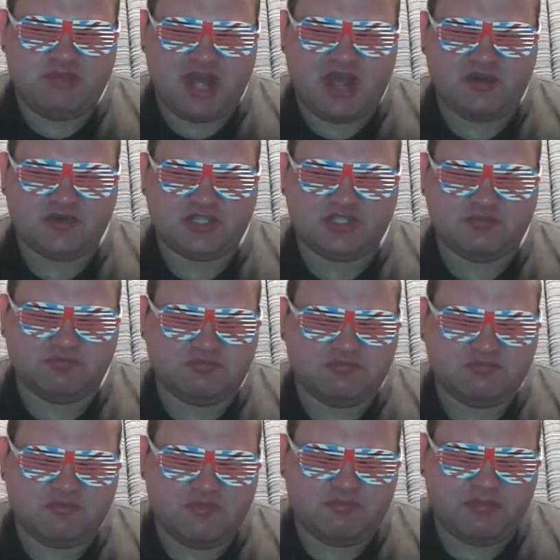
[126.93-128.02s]
power
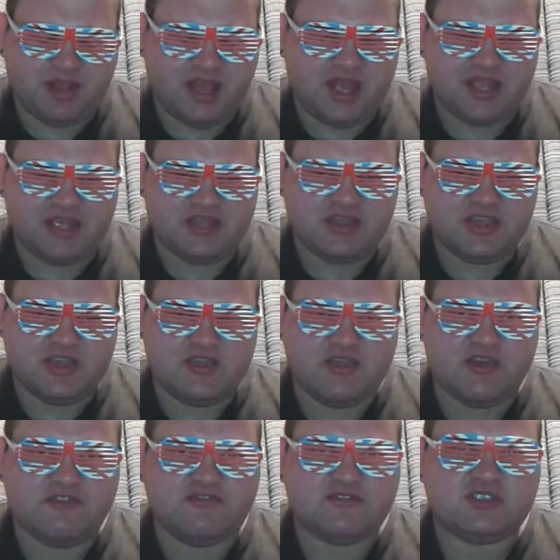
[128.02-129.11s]
supply in the
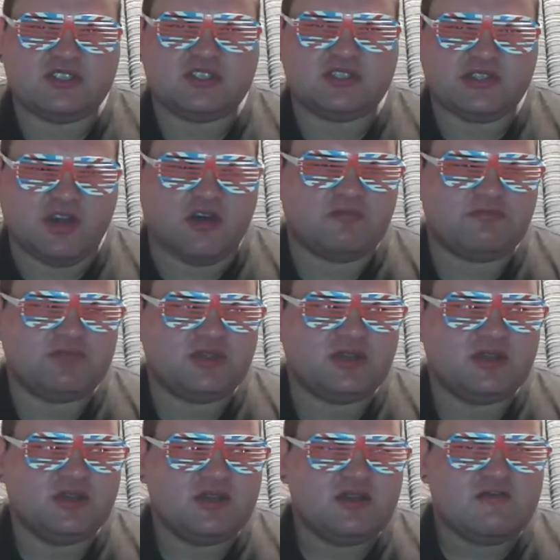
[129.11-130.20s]
Earth stopped.
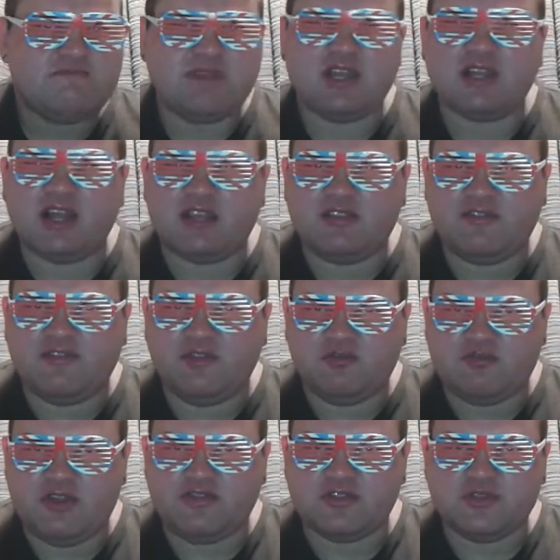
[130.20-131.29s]
Bit like the
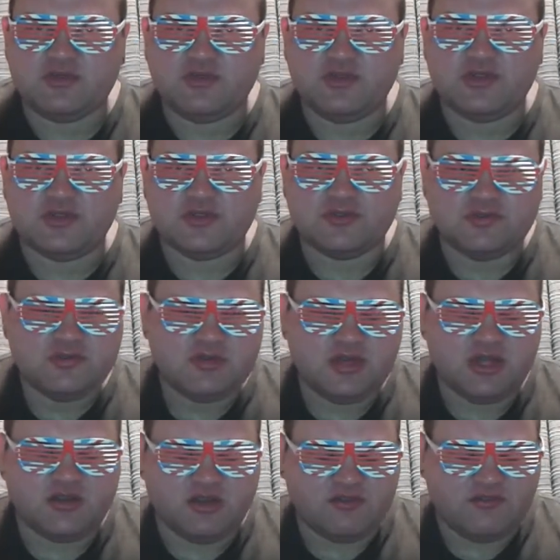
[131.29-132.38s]
film Revolution,
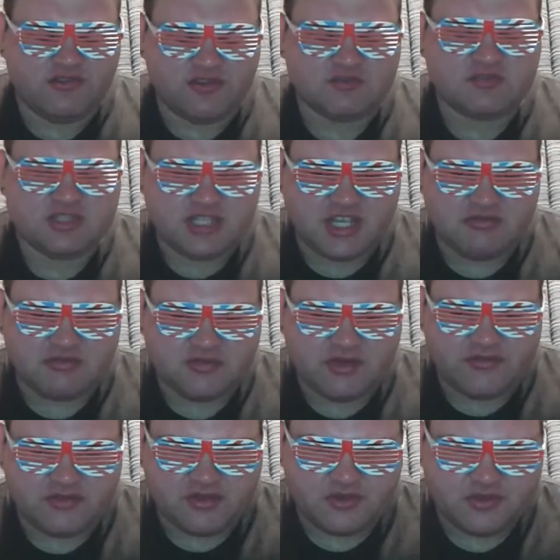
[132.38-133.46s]
series
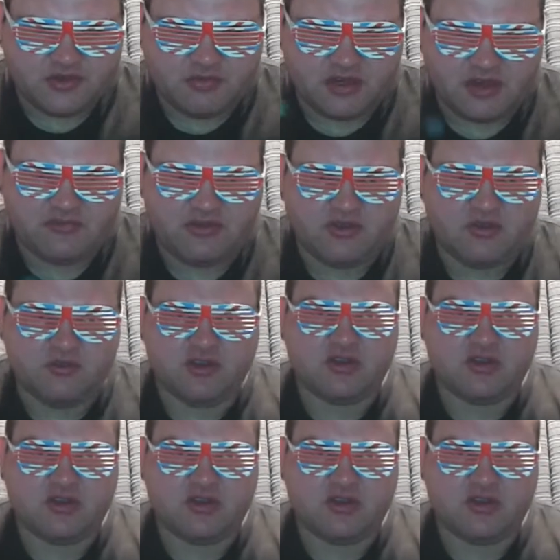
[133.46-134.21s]
Revolution, which I thought were